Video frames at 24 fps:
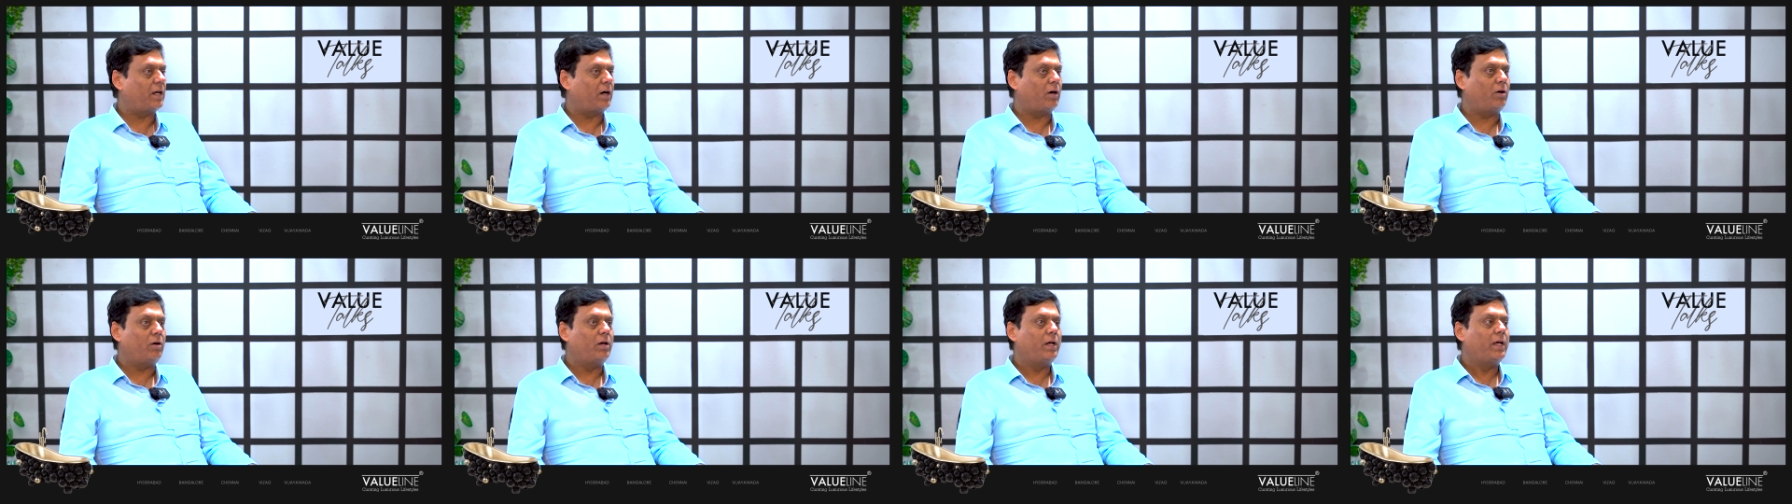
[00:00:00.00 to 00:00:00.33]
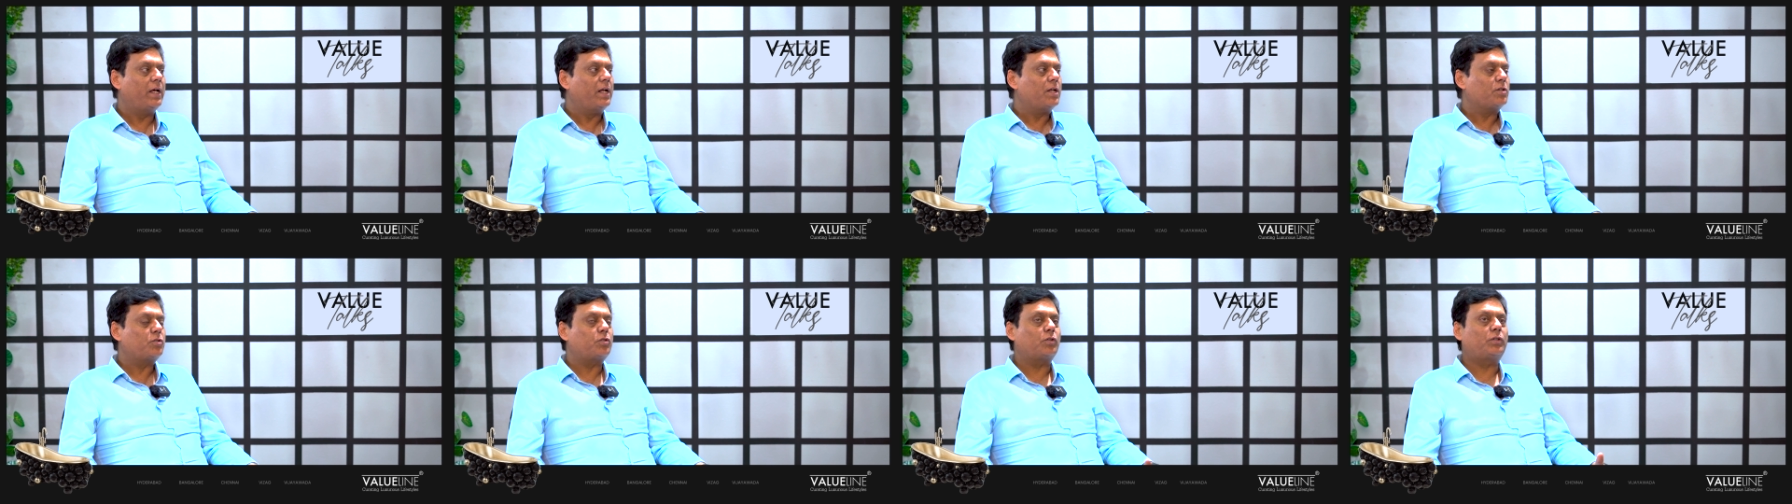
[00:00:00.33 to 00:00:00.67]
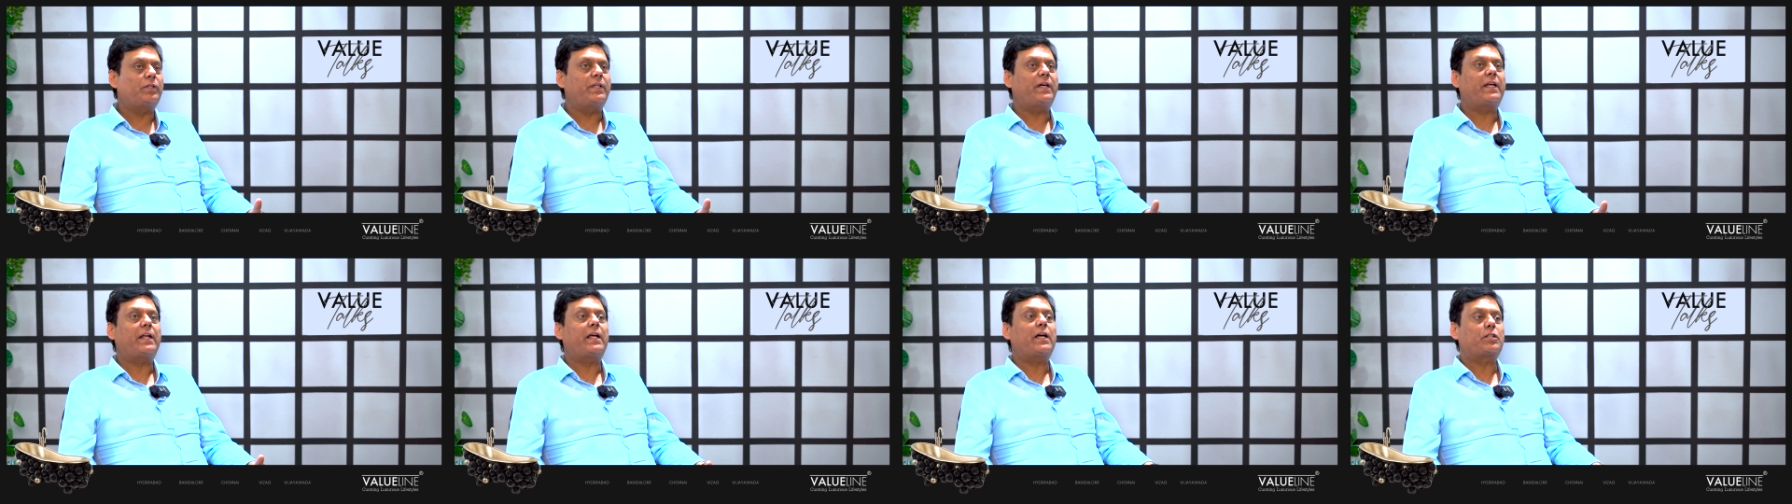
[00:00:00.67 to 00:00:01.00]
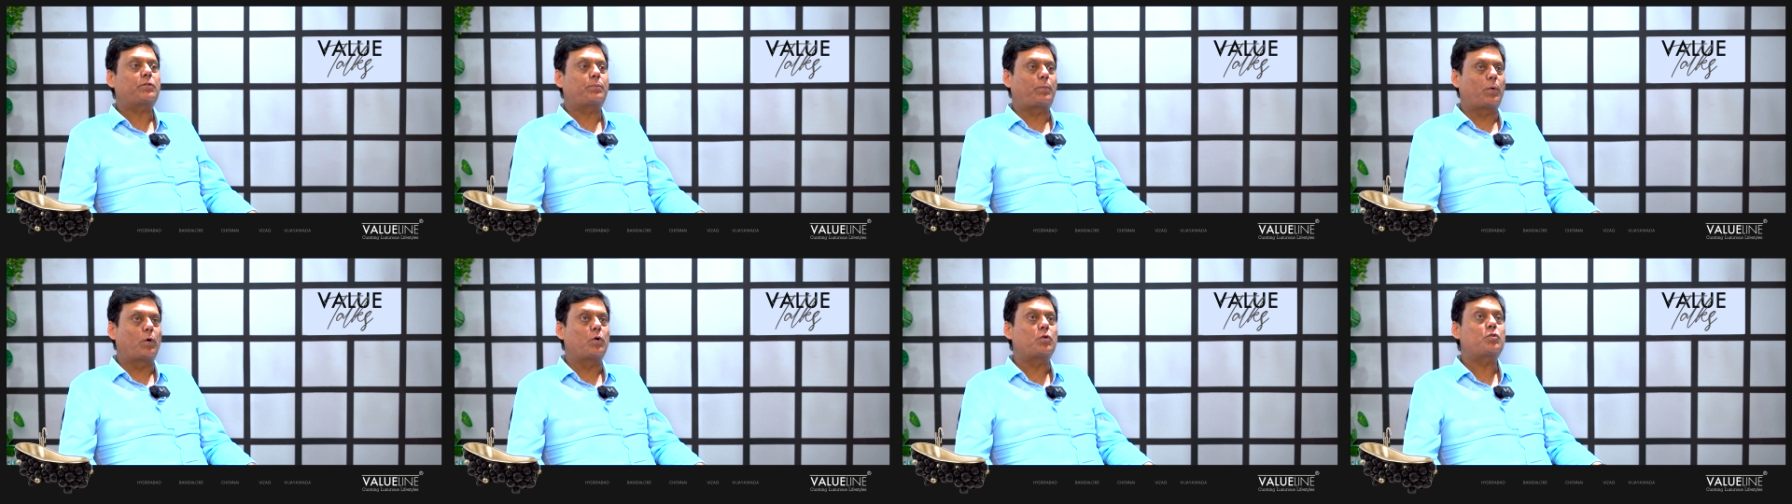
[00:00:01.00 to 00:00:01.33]
now. So they are
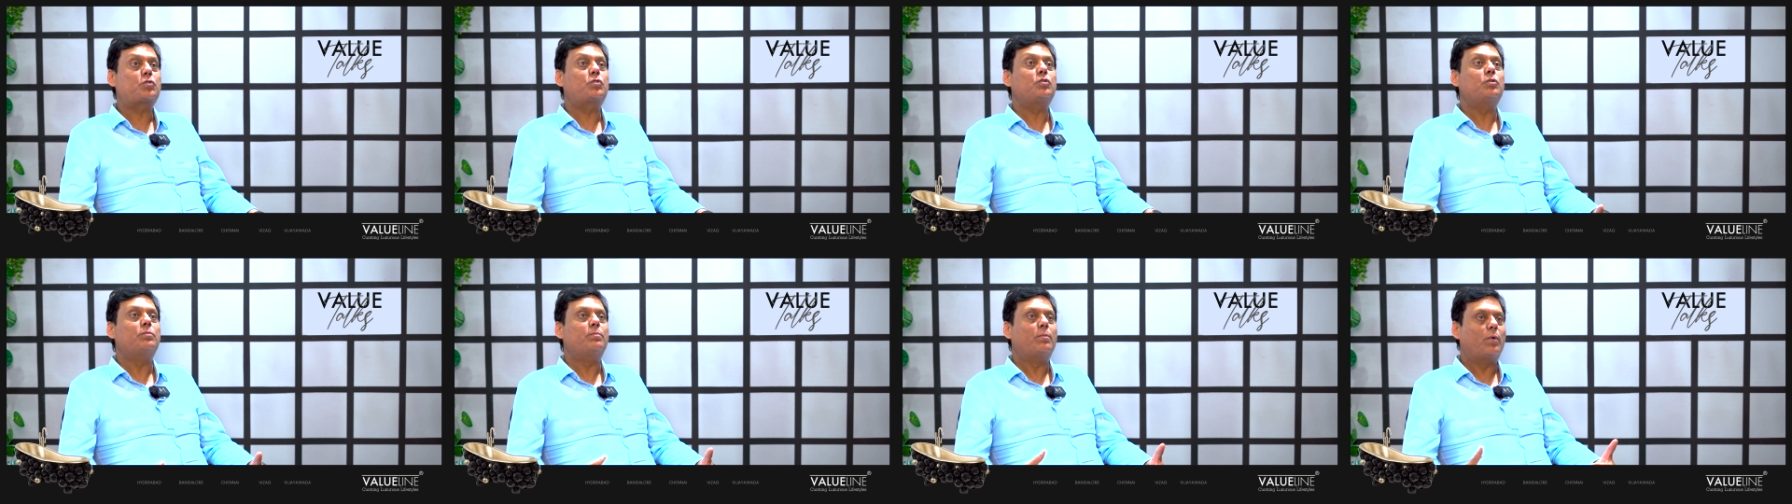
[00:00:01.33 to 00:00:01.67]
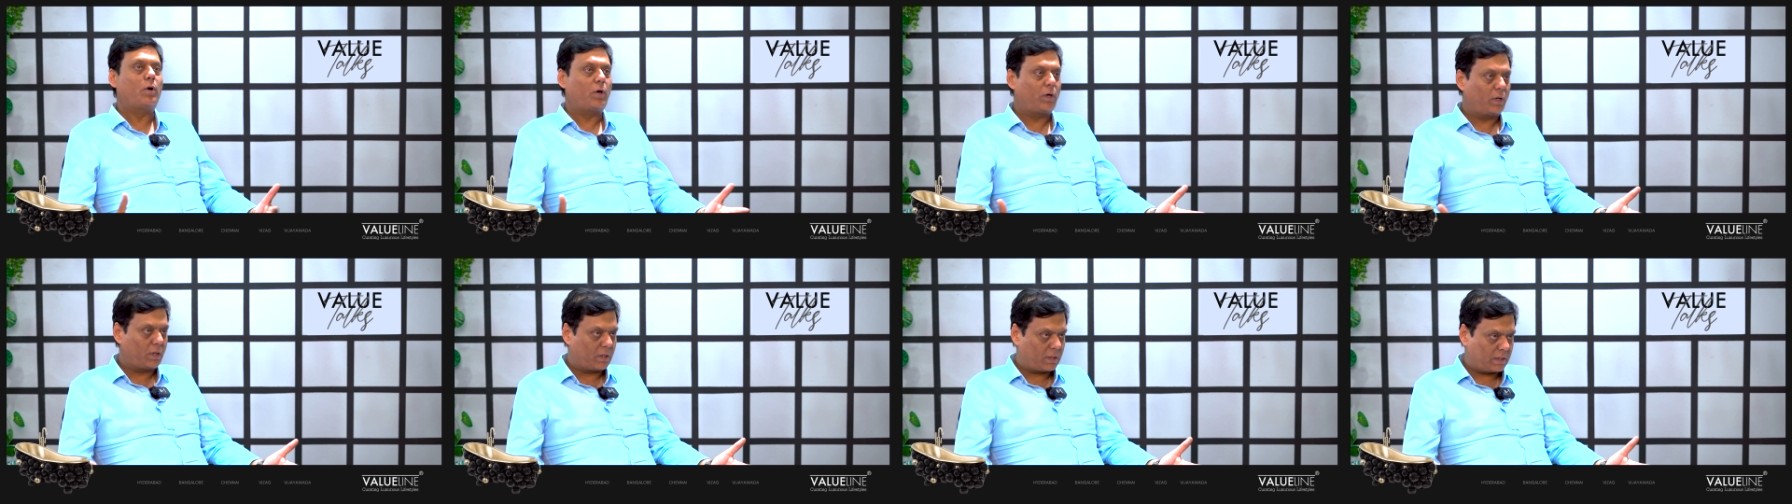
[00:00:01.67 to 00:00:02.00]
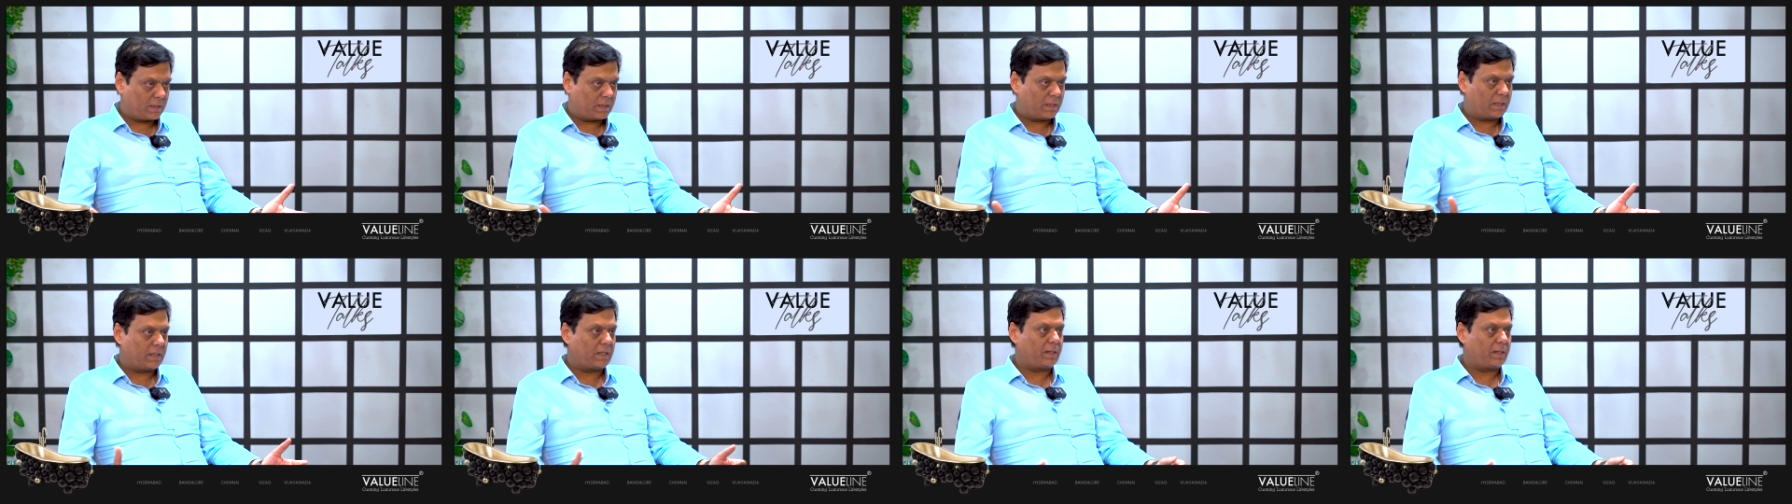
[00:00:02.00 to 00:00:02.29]
exposed to more